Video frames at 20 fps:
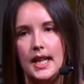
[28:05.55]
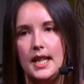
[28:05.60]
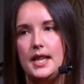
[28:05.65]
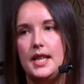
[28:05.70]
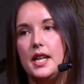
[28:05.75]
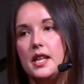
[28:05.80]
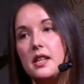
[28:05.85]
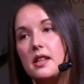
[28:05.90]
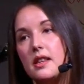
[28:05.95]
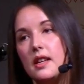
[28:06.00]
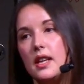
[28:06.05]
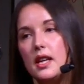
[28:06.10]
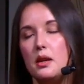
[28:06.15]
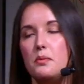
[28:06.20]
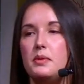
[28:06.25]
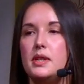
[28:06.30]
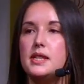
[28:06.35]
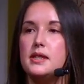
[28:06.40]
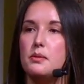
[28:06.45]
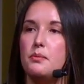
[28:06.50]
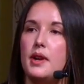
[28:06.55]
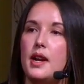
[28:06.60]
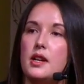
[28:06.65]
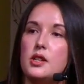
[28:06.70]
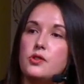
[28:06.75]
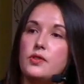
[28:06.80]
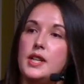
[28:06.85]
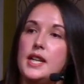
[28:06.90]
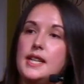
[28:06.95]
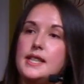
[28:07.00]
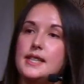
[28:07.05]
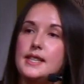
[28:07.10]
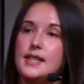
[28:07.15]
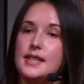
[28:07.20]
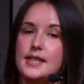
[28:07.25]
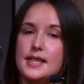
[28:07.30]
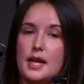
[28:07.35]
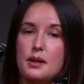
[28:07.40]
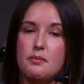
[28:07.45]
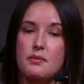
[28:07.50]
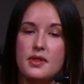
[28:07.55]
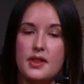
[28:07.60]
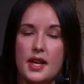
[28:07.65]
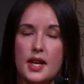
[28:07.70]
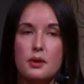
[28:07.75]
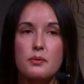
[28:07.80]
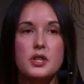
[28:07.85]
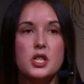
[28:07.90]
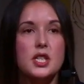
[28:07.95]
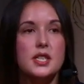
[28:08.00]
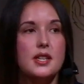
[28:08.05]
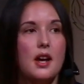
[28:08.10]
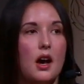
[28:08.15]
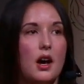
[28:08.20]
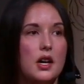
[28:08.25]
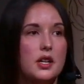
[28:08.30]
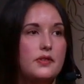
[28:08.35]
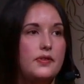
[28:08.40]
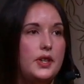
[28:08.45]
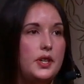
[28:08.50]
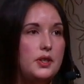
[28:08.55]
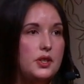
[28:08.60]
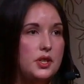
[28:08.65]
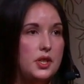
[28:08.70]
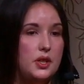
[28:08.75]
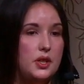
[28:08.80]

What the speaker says: The other thing can be someone else releases the same thing, which is hard for you to